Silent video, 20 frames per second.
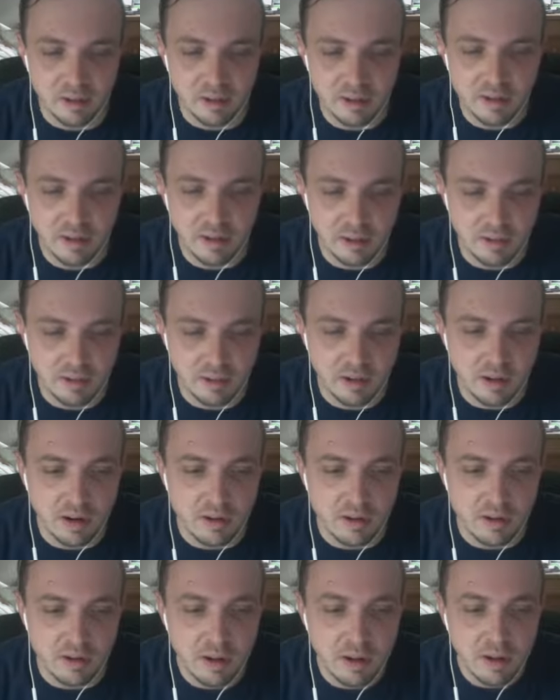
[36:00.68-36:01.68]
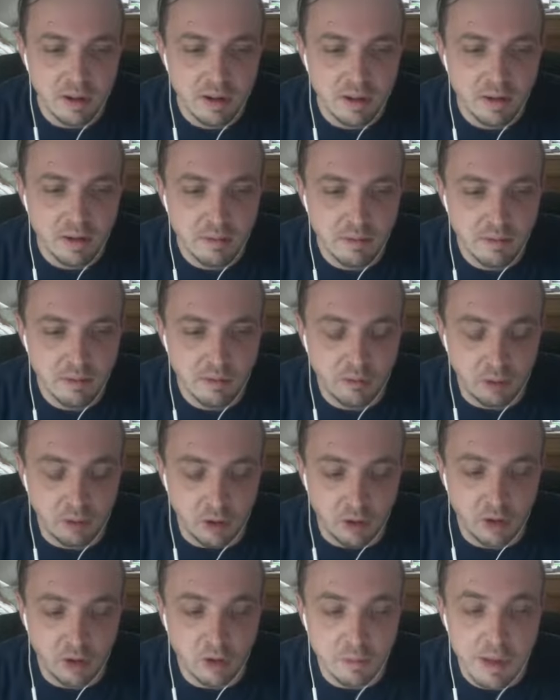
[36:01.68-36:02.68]
who, you know, for
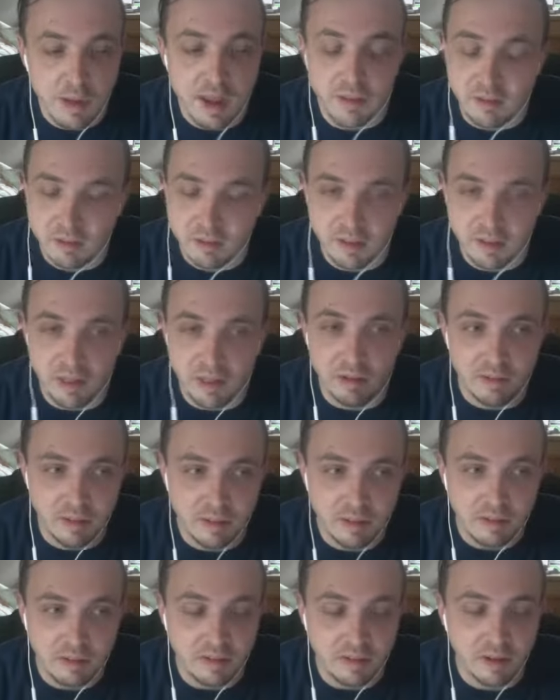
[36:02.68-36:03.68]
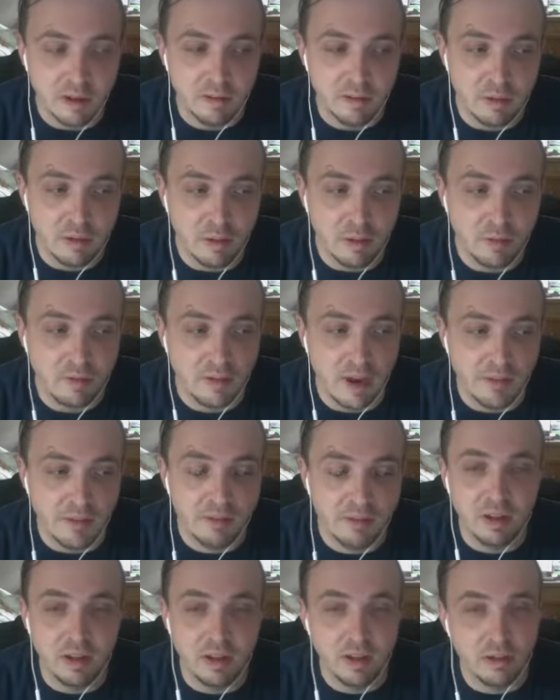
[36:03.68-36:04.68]
good or bad, there's leaders who've
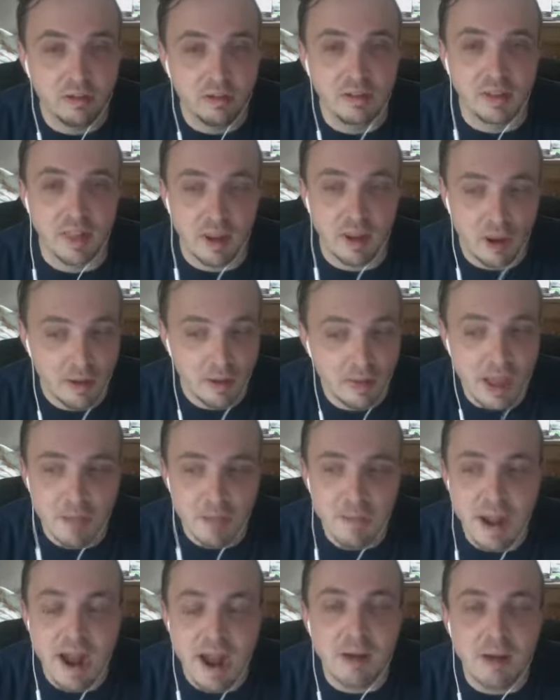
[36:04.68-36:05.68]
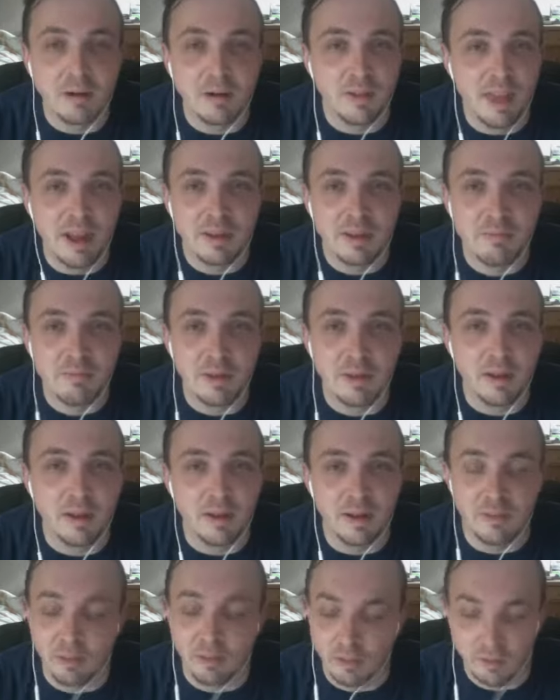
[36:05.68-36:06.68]
definitely used that power and that
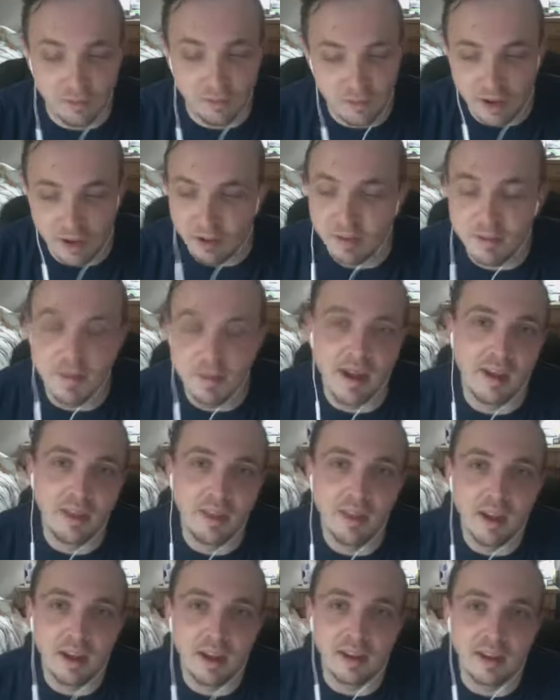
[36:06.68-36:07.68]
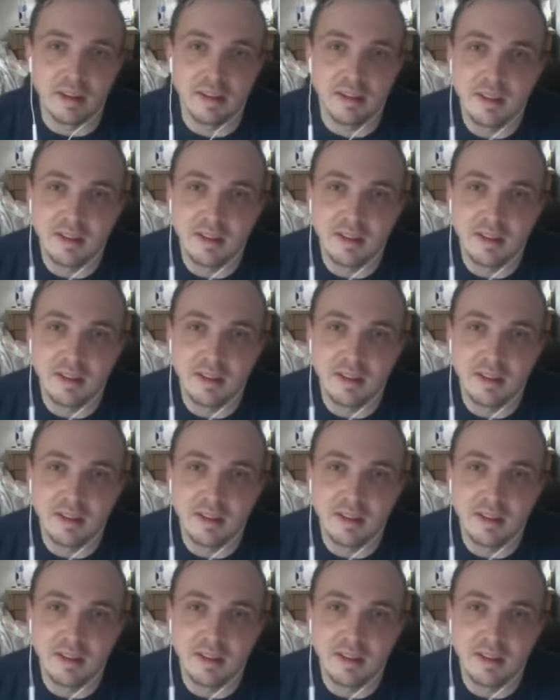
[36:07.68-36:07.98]
ability for very bad things.